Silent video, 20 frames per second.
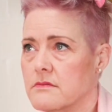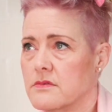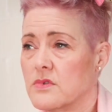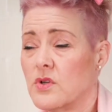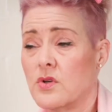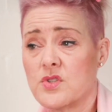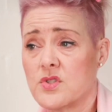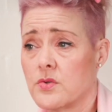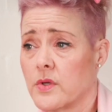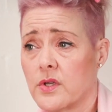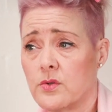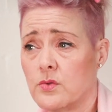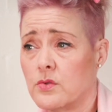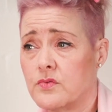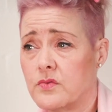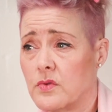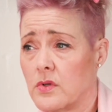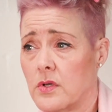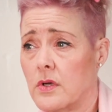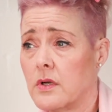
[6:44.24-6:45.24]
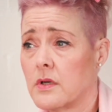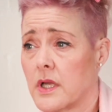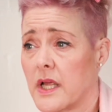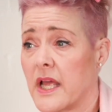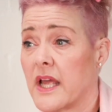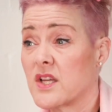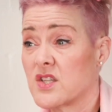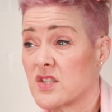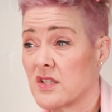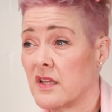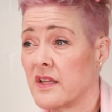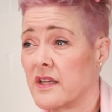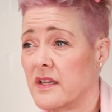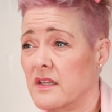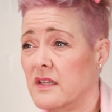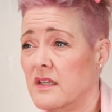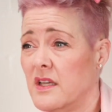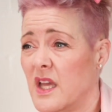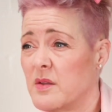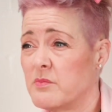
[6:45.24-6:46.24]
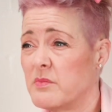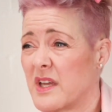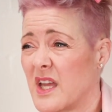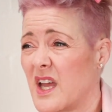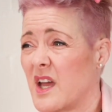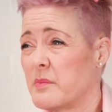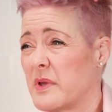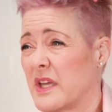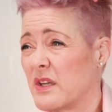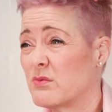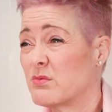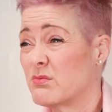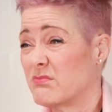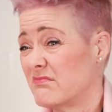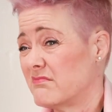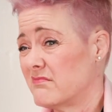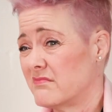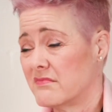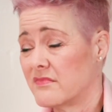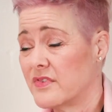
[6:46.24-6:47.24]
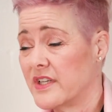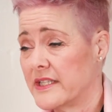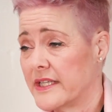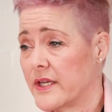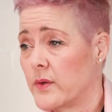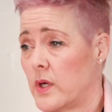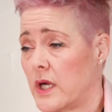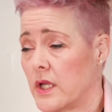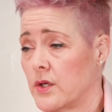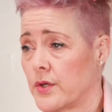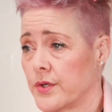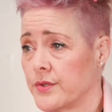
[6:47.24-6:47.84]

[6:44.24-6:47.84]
not doing an awful lot actually and becoming really quite